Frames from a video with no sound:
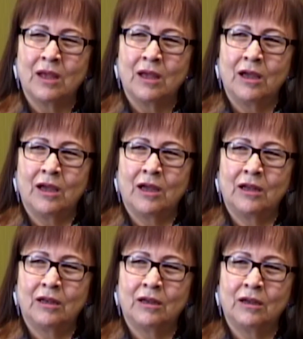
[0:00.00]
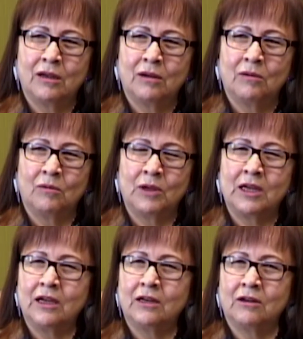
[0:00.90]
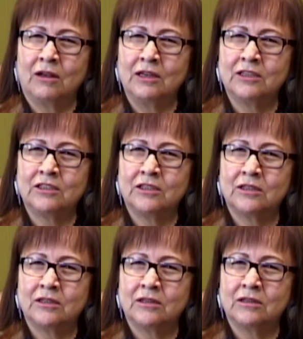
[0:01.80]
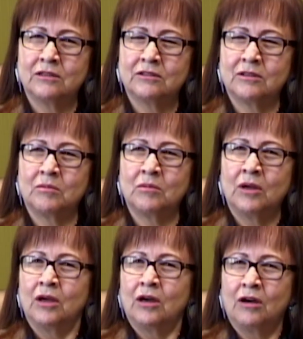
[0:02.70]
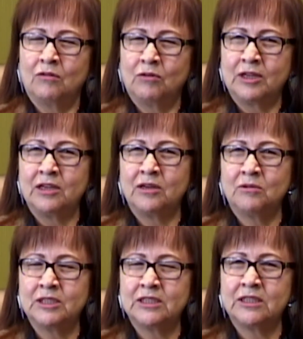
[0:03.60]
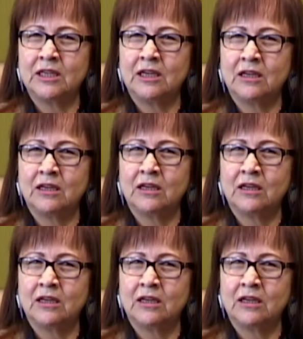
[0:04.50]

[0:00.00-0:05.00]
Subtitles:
And when I acknowledged some of what he was seeing,